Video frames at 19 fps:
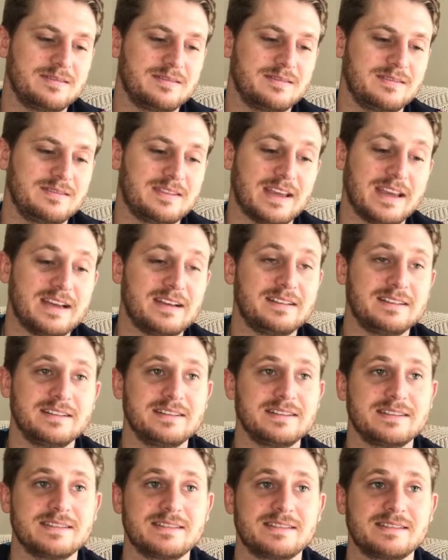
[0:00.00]

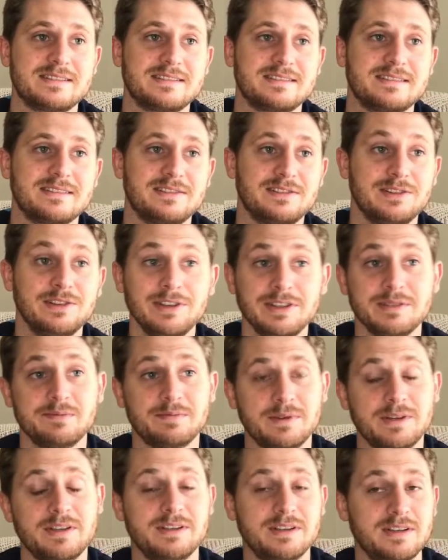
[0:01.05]
Dallas looked
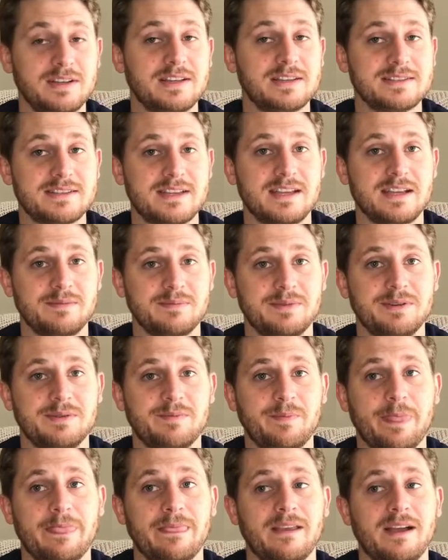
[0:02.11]
pretty good against Tampa.
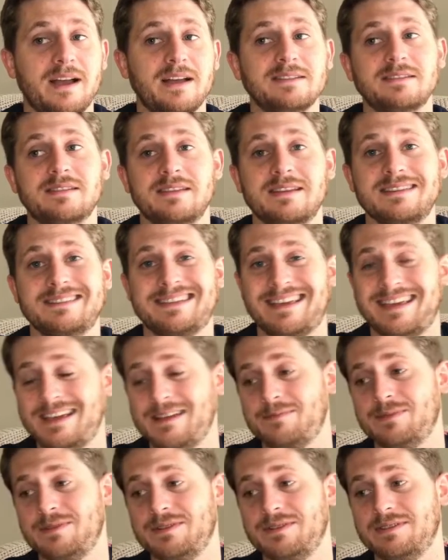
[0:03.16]
I also think
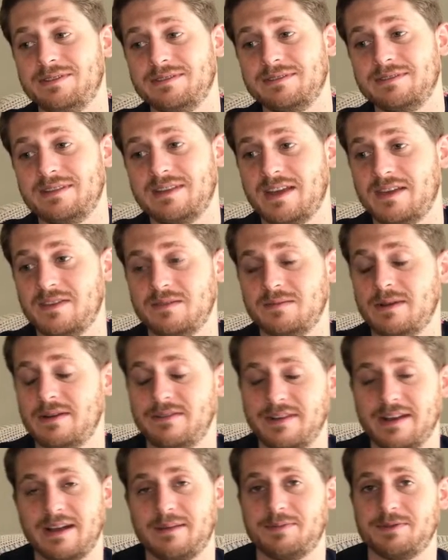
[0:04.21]
Tampa gave them
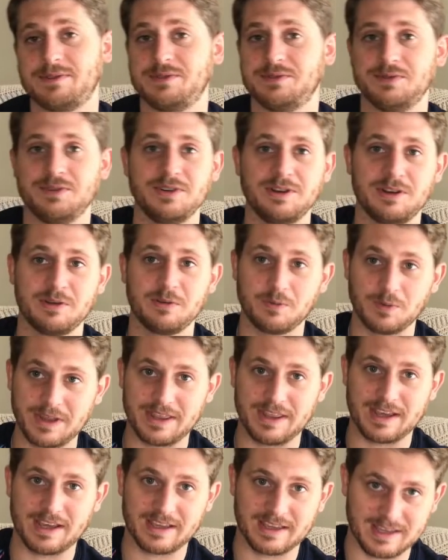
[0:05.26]
every opportunity to win
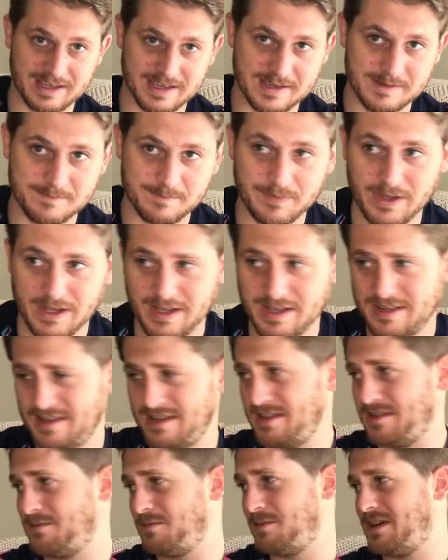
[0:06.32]
that game. They
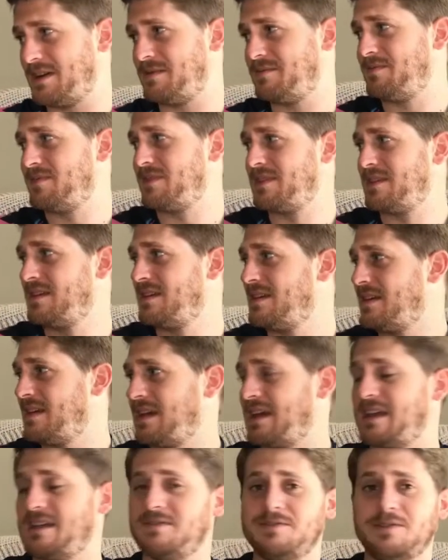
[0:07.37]
had,
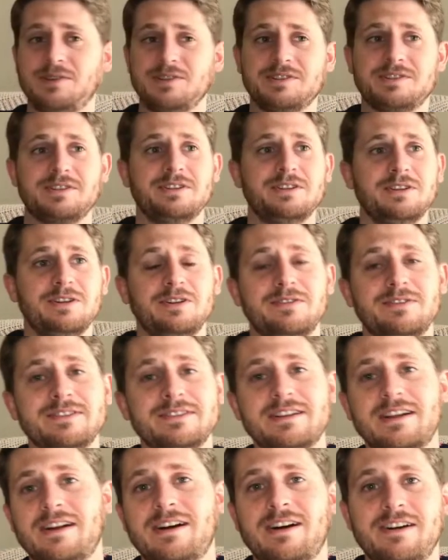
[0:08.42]
handful of turnovers
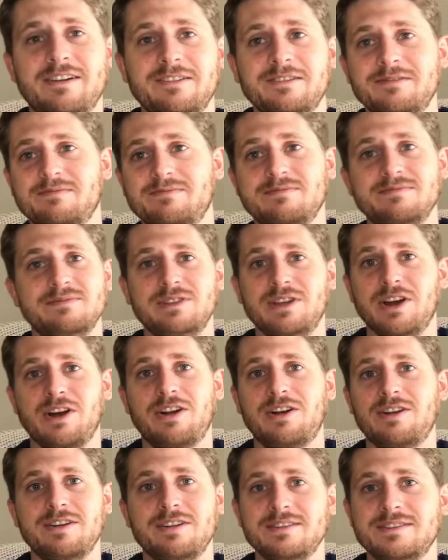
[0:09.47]
and 100
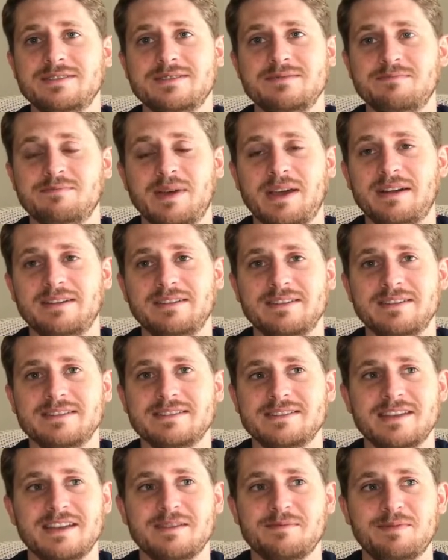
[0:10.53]
yards and penalties
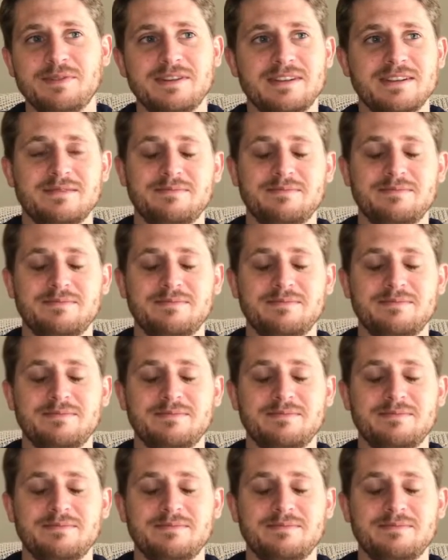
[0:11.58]
Tampa did,